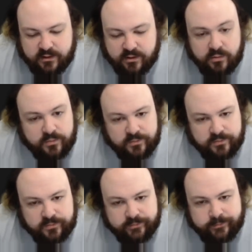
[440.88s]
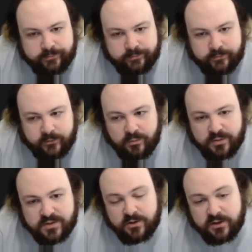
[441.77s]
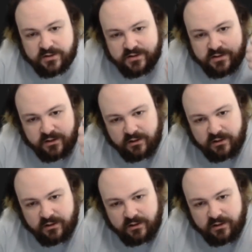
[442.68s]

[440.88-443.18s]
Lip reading: Cool. Hope this works.